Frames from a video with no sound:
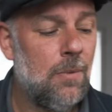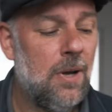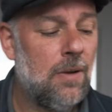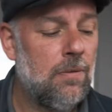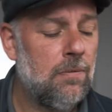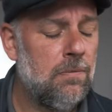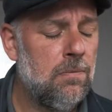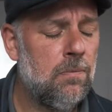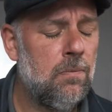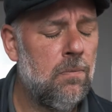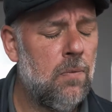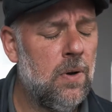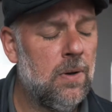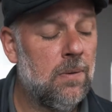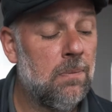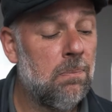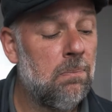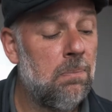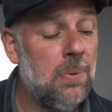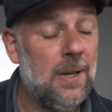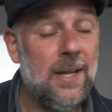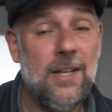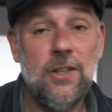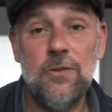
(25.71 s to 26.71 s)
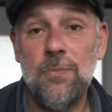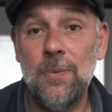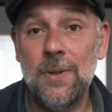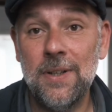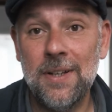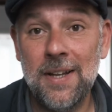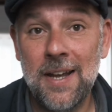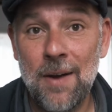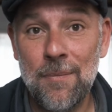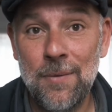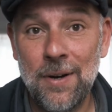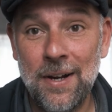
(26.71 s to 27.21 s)
my
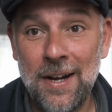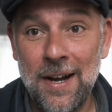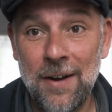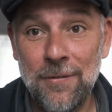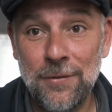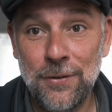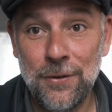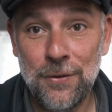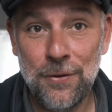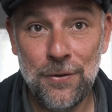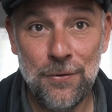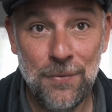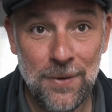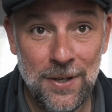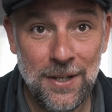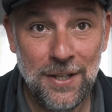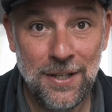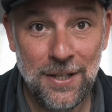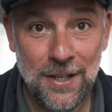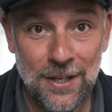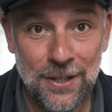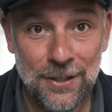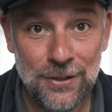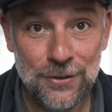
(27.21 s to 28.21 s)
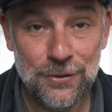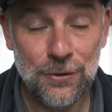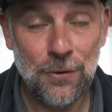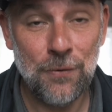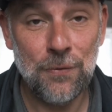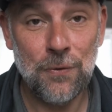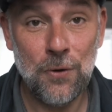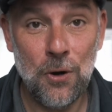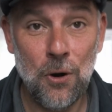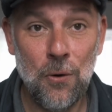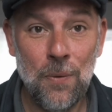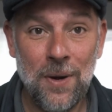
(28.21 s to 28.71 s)
replacement camera, after 3 years
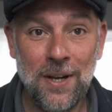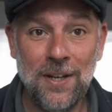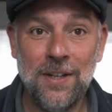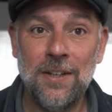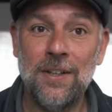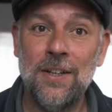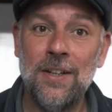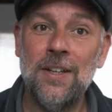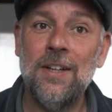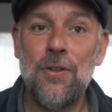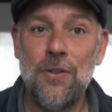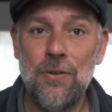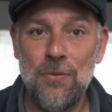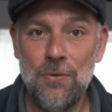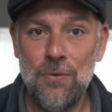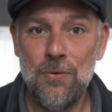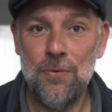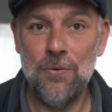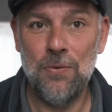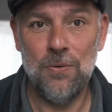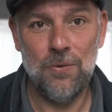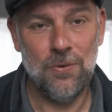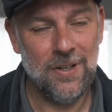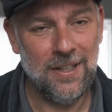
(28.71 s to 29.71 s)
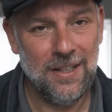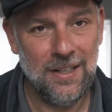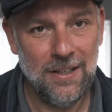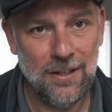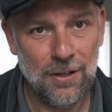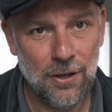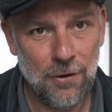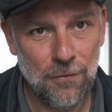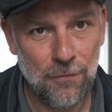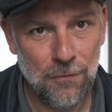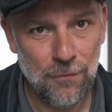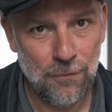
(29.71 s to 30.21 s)
of going through
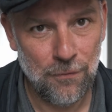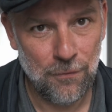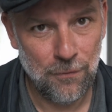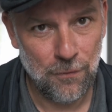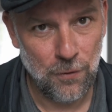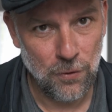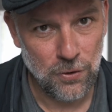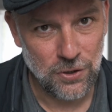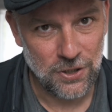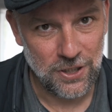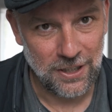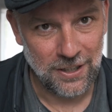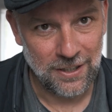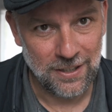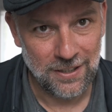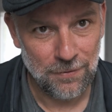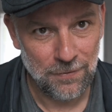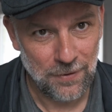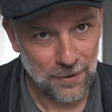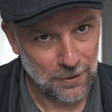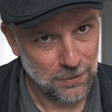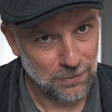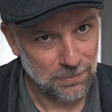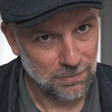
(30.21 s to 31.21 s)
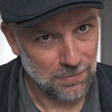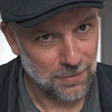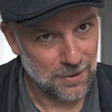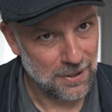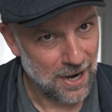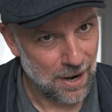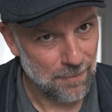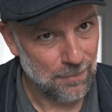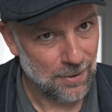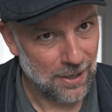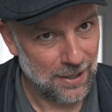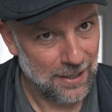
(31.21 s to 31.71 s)
the Fujifilm
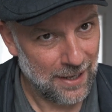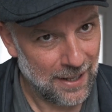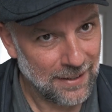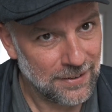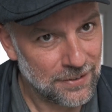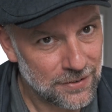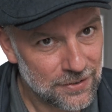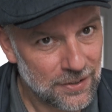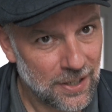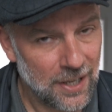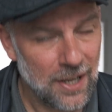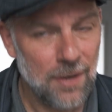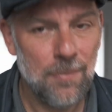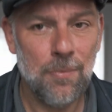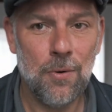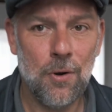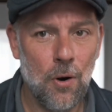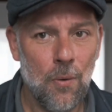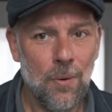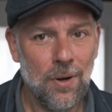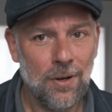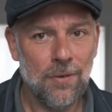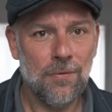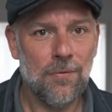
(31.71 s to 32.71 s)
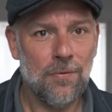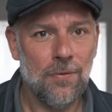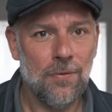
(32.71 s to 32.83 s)
camera landscape, going